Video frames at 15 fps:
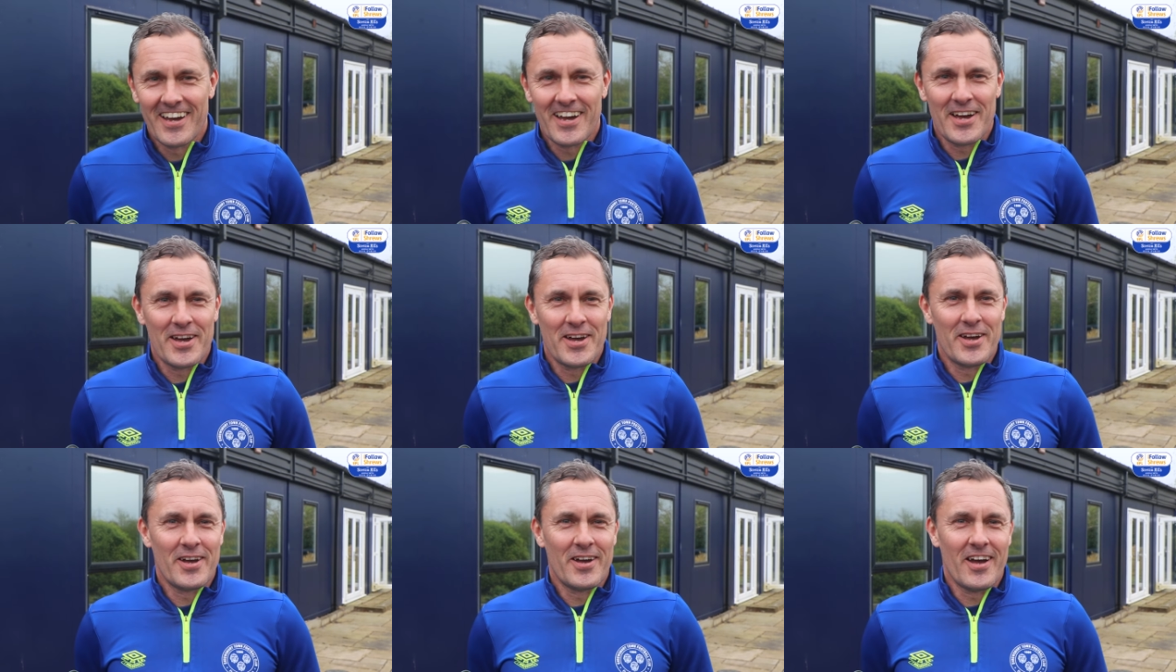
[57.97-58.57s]

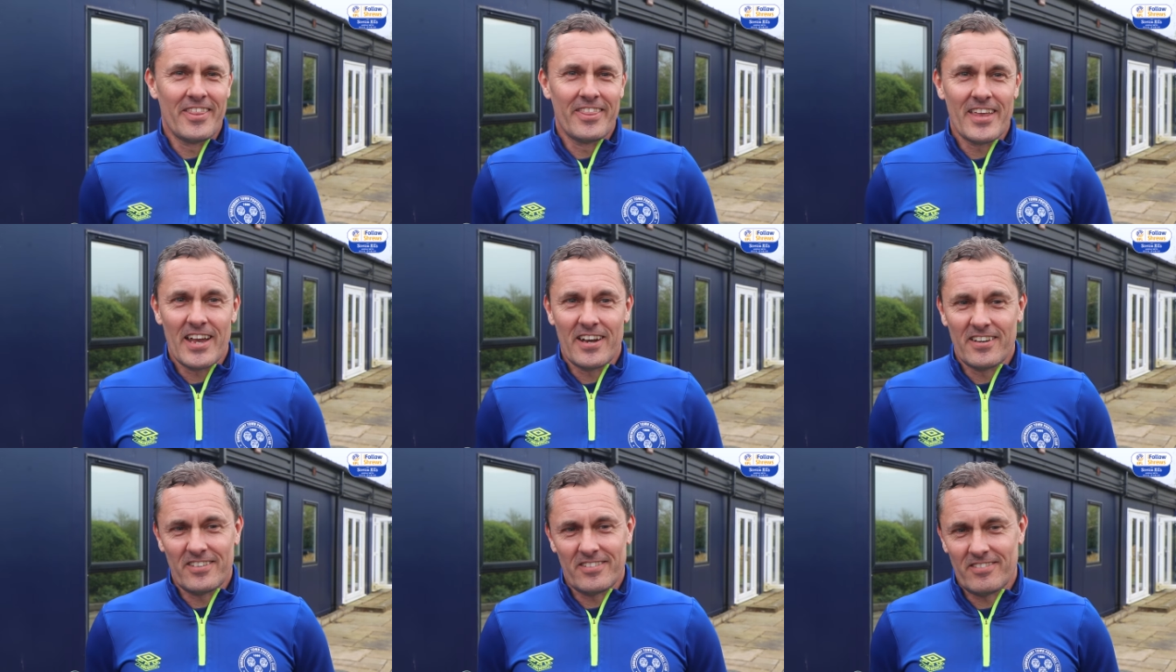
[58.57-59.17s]
Uh, and
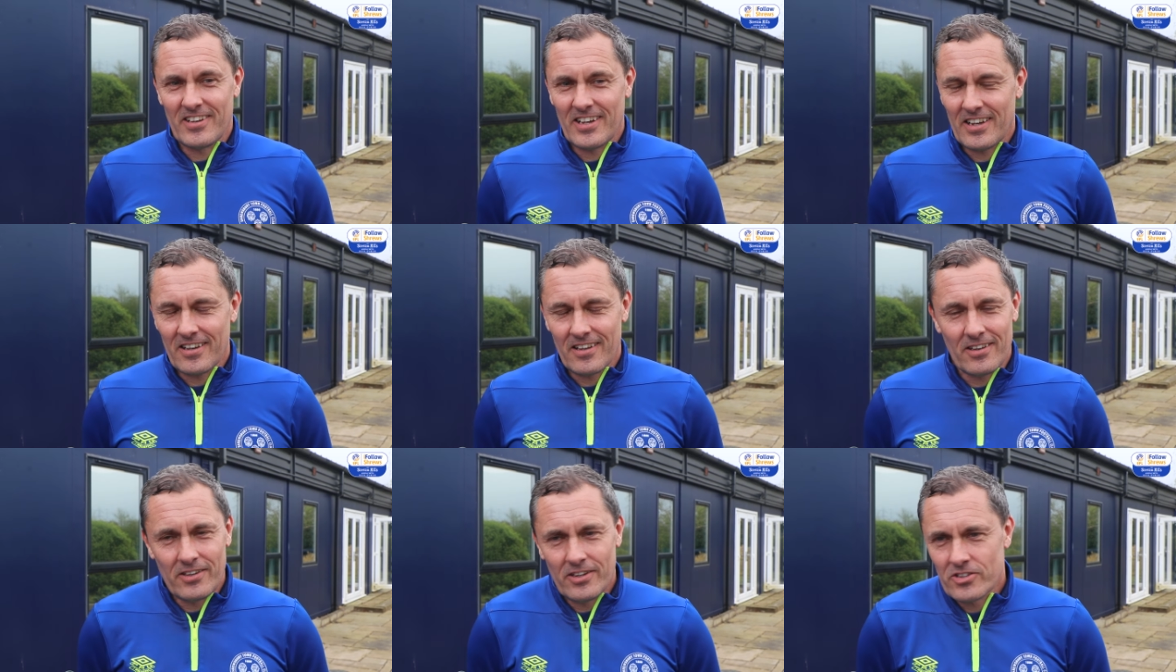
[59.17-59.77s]
then it,
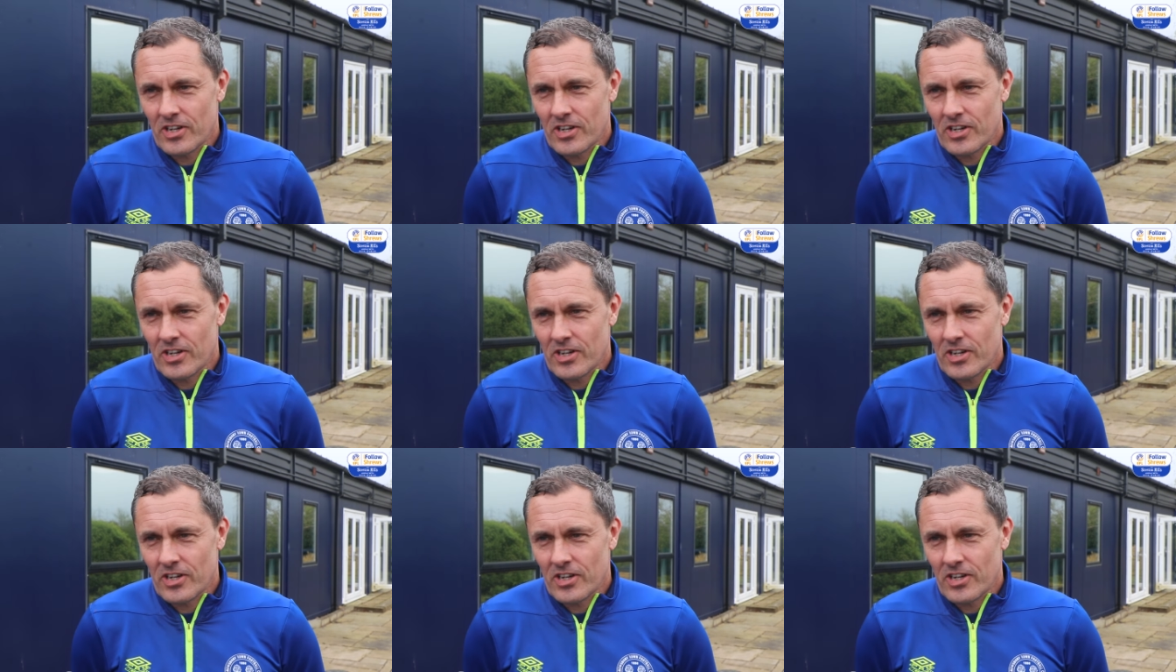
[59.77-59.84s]
I, you